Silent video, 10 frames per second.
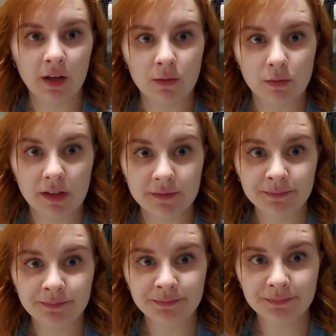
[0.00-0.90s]
Well,
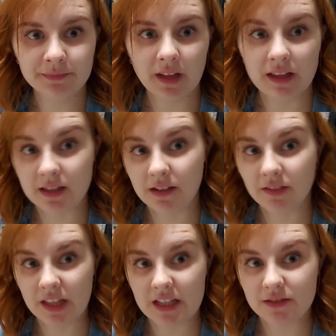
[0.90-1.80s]
that's enough of
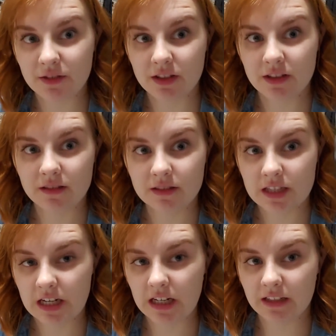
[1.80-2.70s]
this for
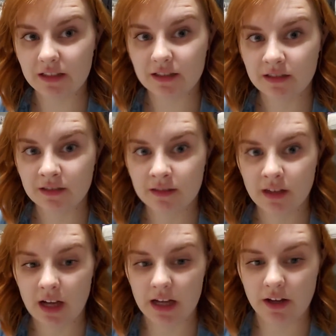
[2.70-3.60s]
tonight.
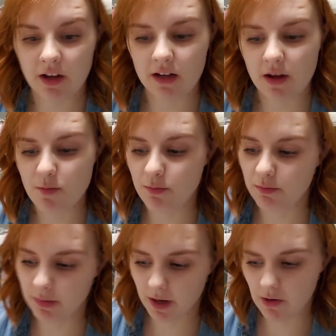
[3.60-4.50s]
I got
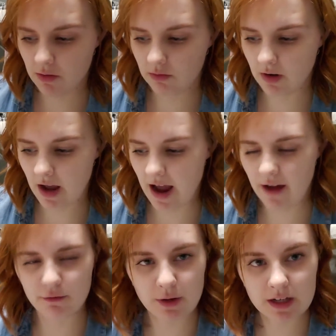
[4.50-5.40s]
about
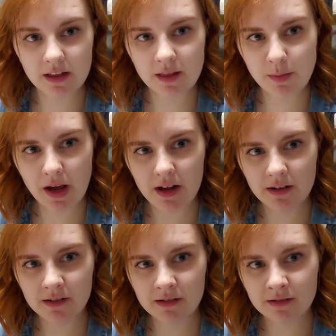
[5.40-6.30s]
halfway done the
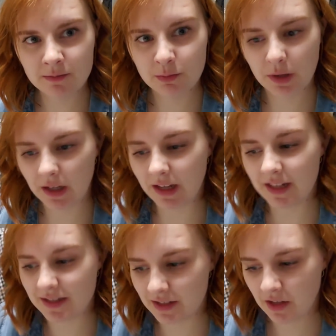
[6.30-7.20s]
pattern, but
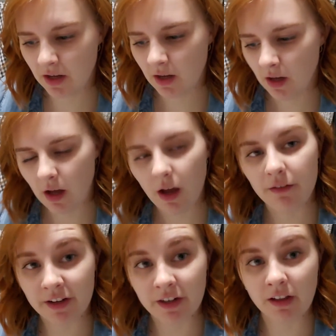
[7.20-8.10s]
it's a
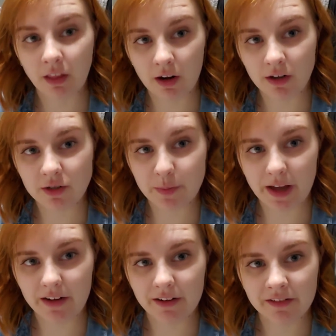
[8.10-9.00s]
very large
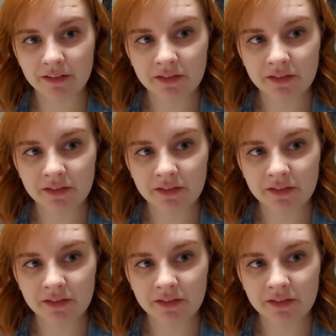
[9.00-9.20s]
pattern.